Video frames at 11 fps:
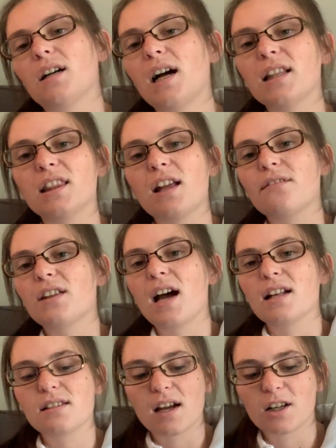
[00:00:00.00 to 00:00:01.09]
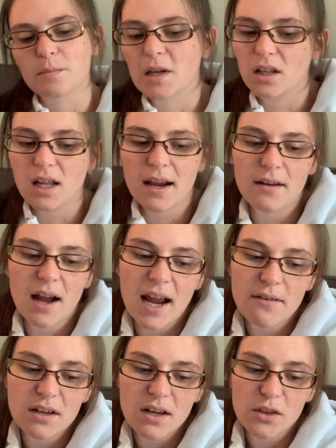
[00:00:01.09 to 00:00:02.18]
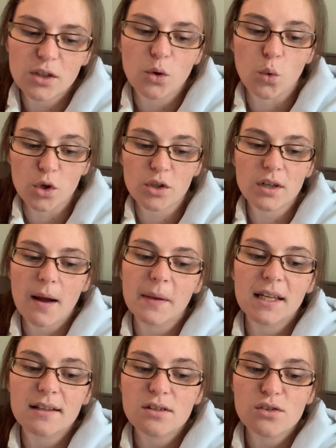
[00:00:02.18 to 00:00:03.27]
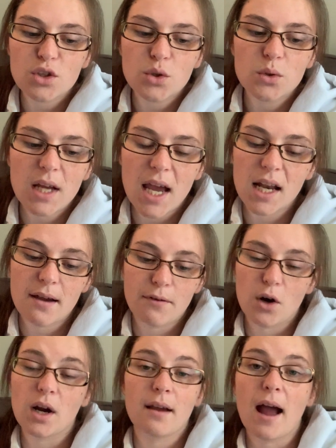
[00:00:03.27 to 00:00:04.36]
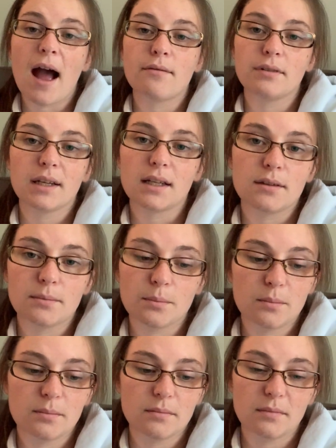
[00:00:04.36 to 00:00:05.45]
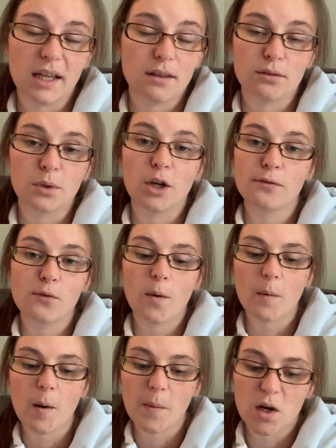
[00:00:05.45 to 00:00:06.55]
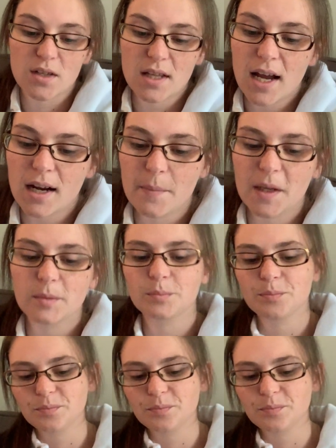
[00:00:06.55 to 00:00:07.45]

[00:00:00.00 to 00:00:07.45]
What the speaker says: I love that. Cider Mill. I have another order coming in soon, and I have like 3 or 4 more bars of that coming.